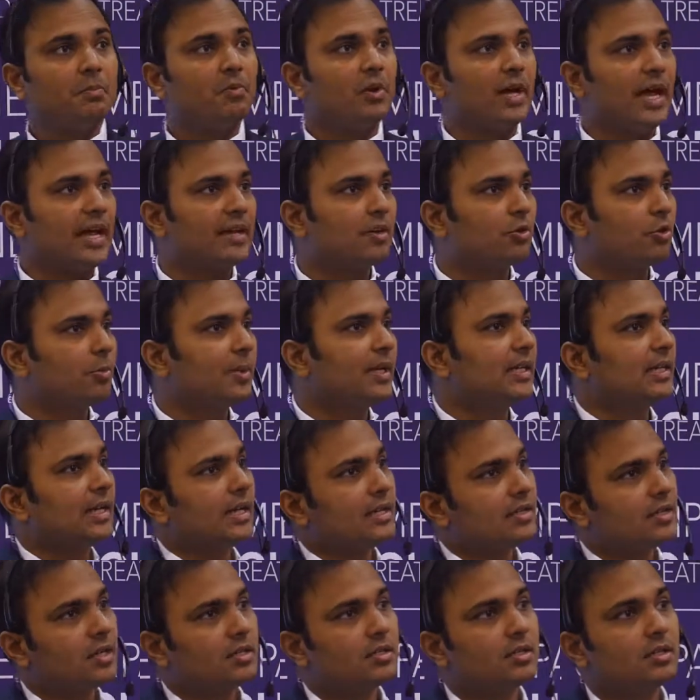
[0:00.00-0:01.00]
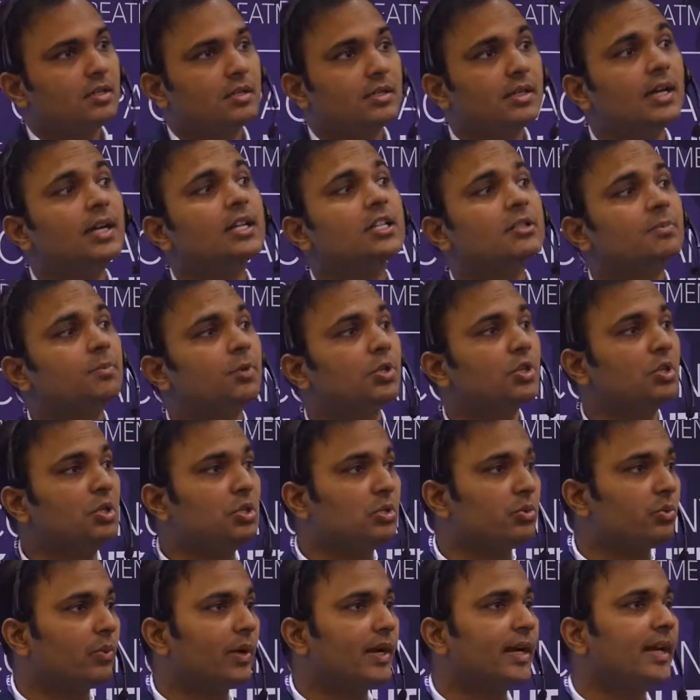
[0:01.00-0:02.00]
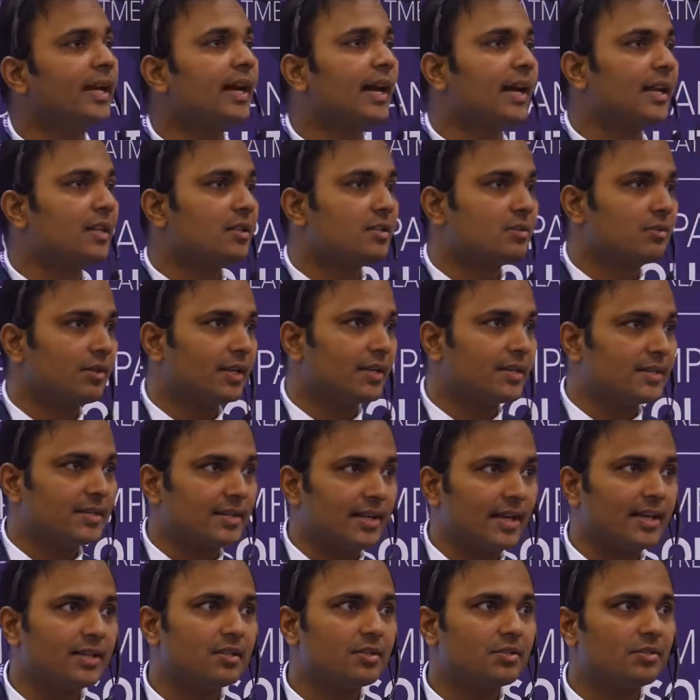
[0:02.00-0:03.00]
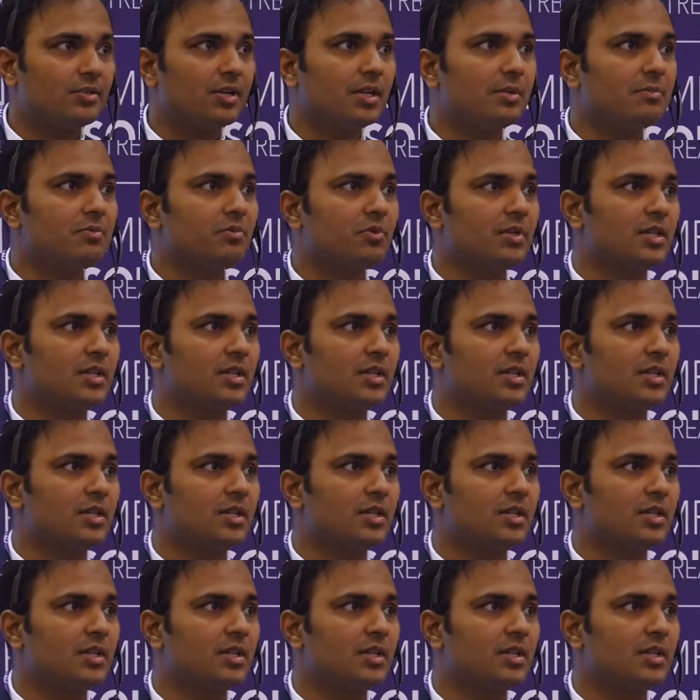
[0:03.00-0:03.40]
Anaerobic digestion does produce very high strength side streams,